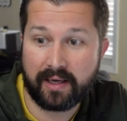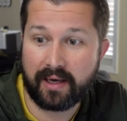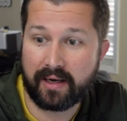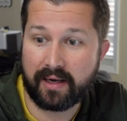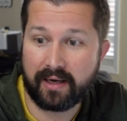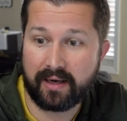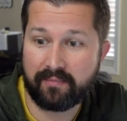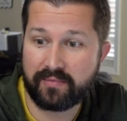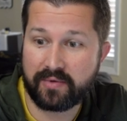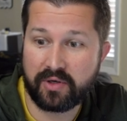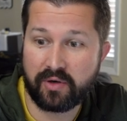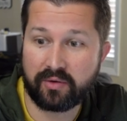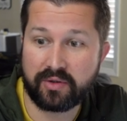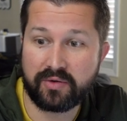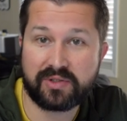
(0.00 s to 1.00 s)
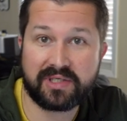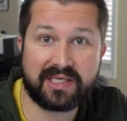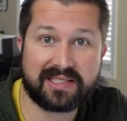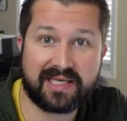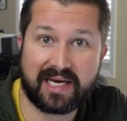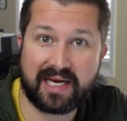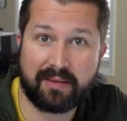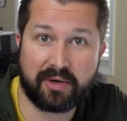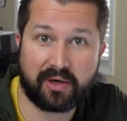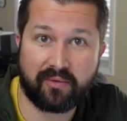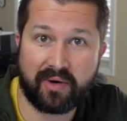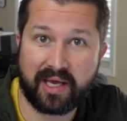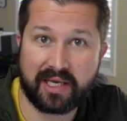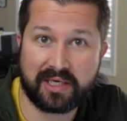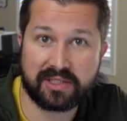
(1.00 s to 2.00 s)
um, you don't lose any dynamic
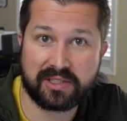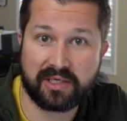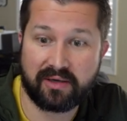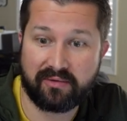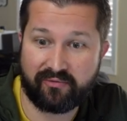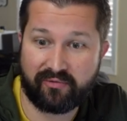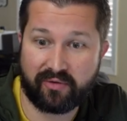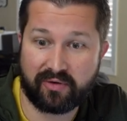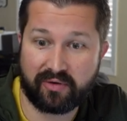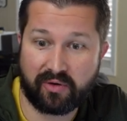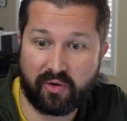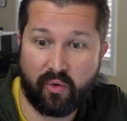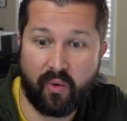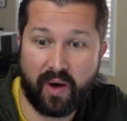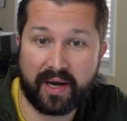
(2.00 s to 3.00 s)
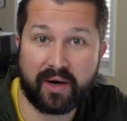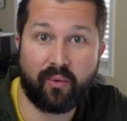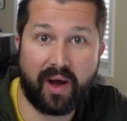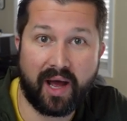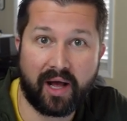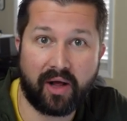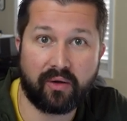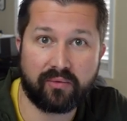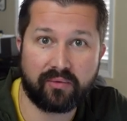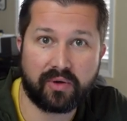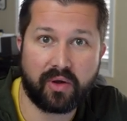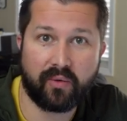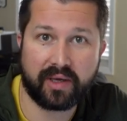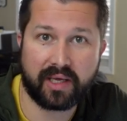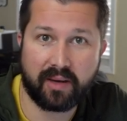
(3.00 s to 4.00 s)
range for quite a while
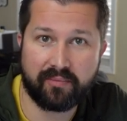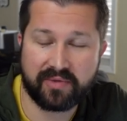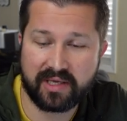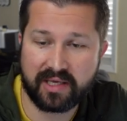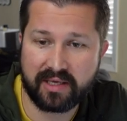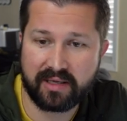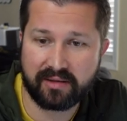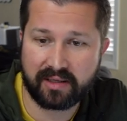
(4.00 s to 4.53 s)
going up the,